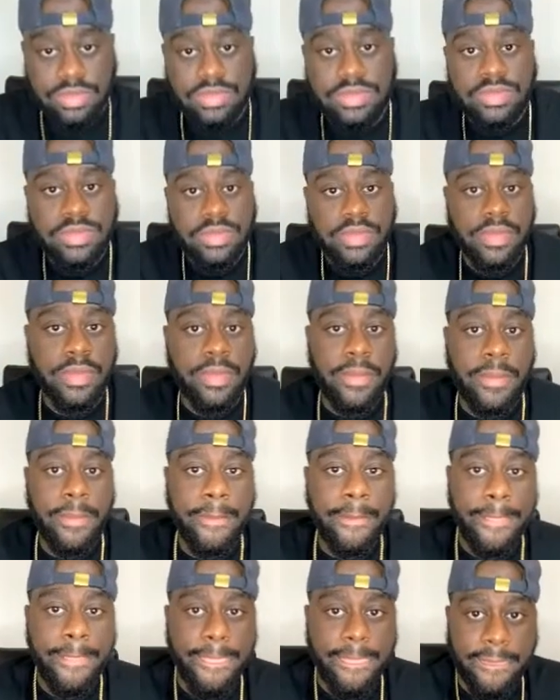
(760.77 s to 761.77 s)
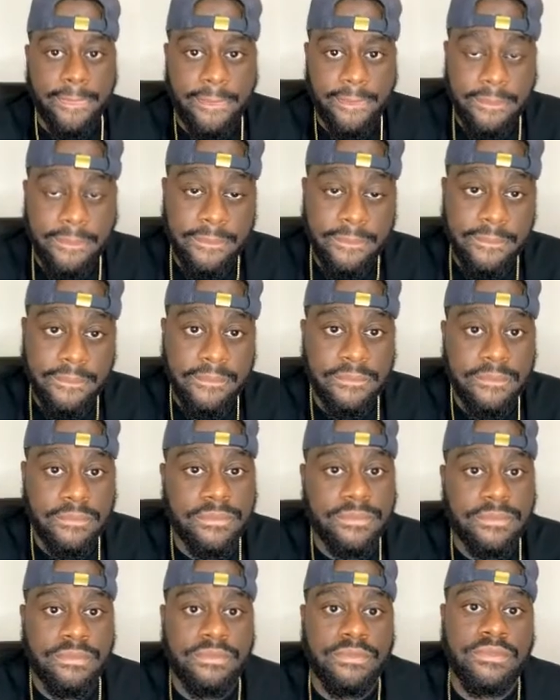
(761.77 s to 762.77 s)

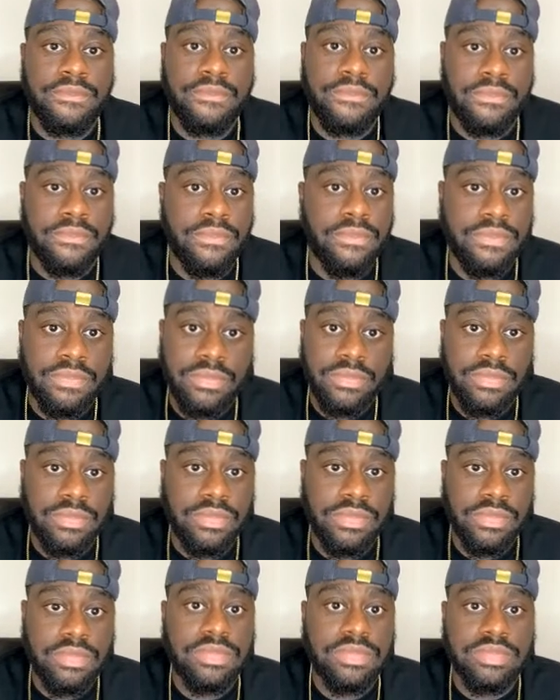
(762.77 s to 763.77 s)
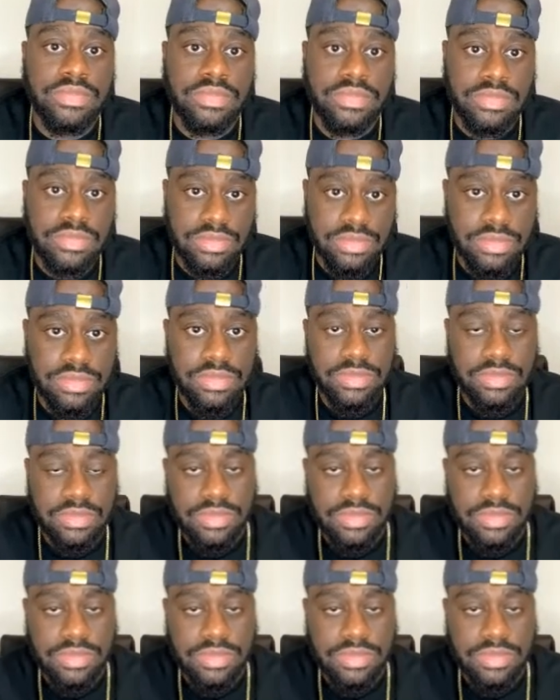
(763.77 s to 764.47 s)
(silent)